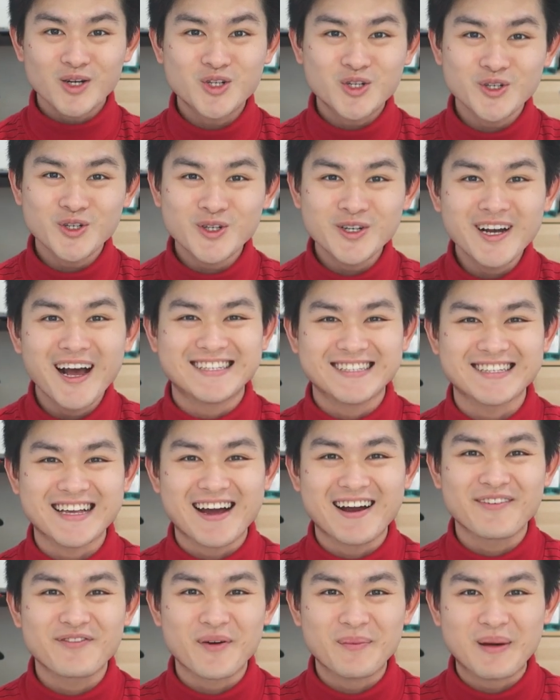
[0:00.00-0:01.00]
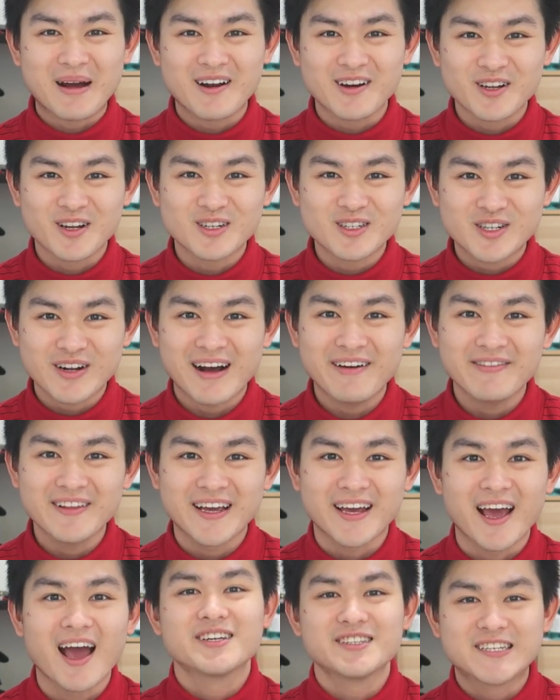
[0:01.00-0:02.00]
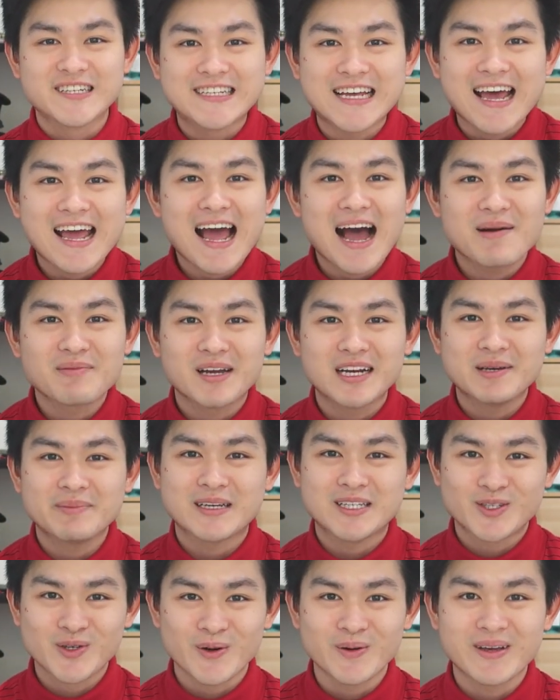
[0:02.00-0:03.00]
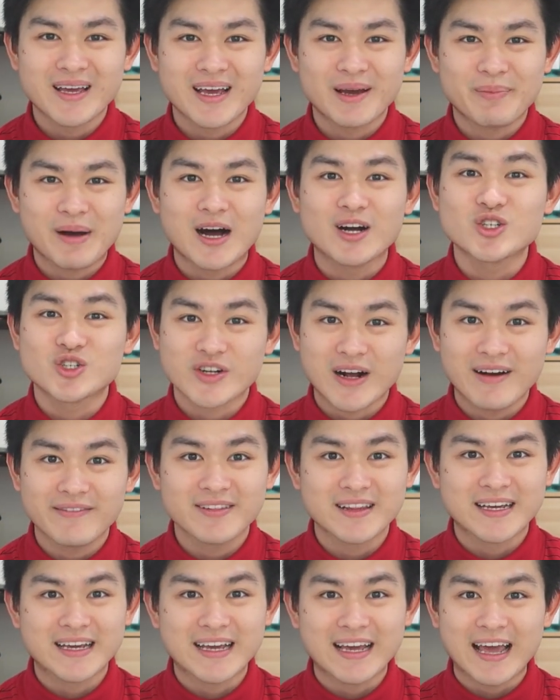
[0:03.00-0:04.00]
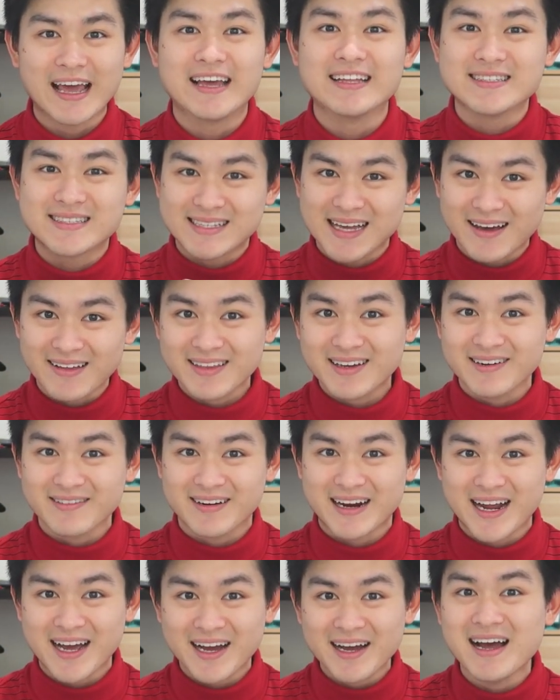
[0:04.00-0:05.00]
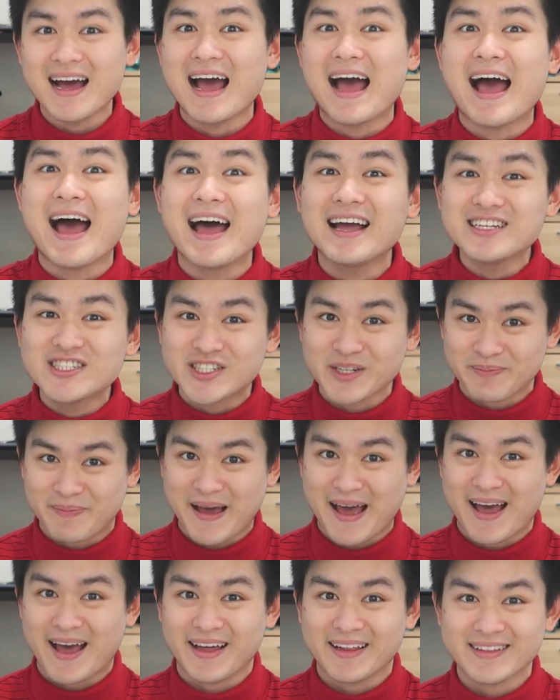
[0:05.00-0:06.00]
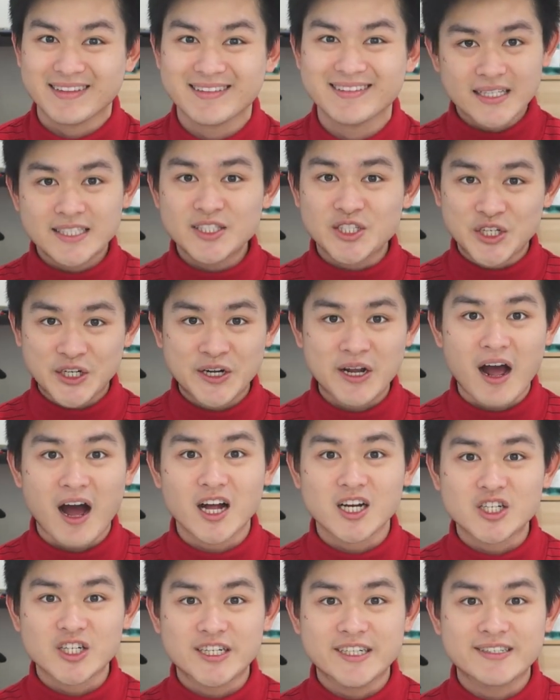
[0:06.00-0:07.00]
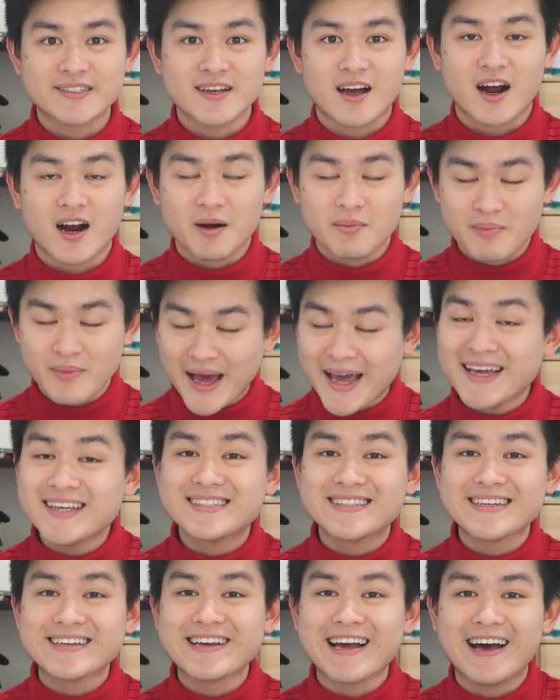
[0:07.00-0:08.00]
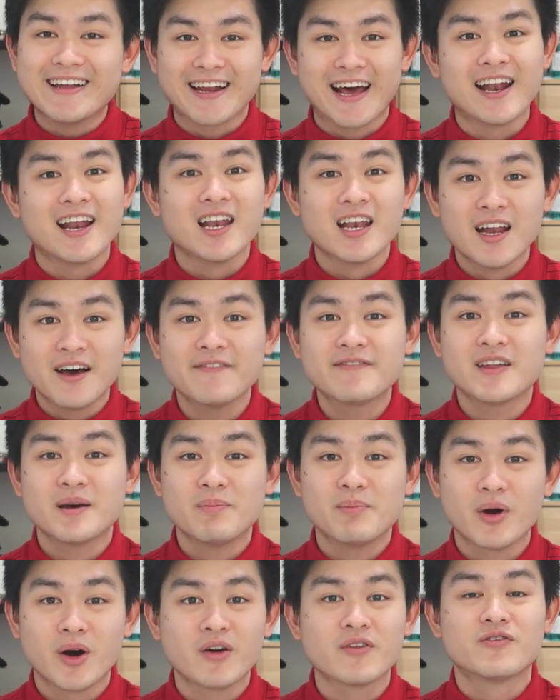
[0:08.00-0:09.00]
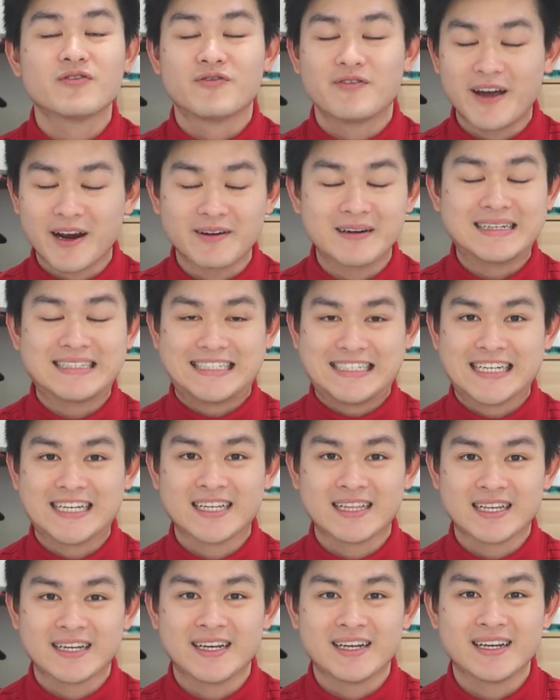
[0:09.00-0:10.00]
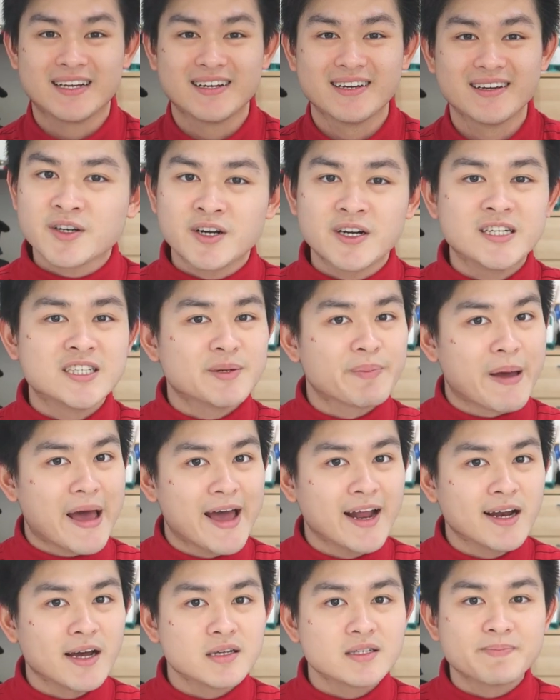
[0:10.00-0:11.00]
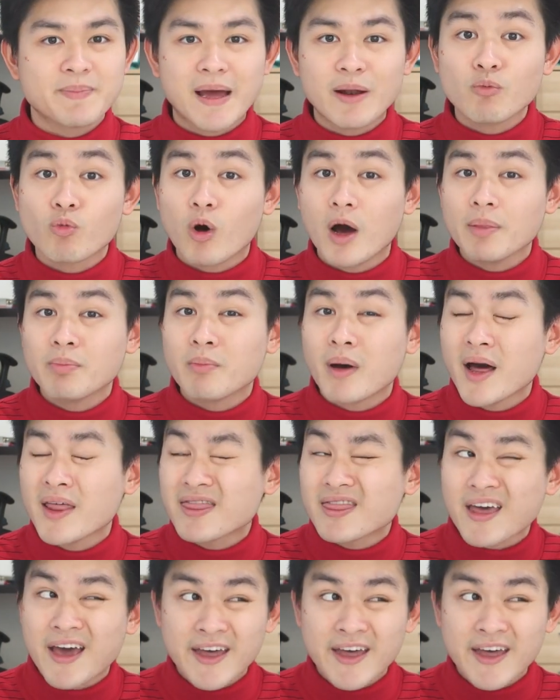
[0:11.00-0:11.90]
Bonjour! This is Aaron from Aaron Gone Traveling. So today I'm going to be talking about traveling in South Korea and Japan. These two countries are amazing and I love them both very dearly. So in Japan, I spend 1 month